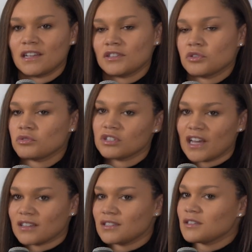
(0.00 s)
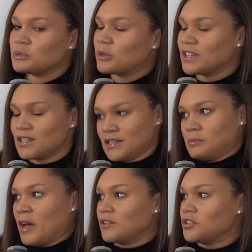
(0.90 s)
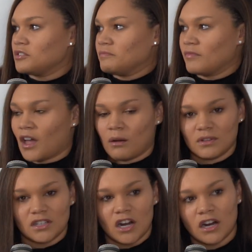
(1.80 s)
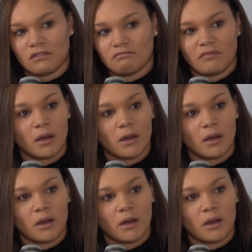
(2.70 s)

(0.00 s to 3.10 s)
in Central Texas to play a tennis match. That was our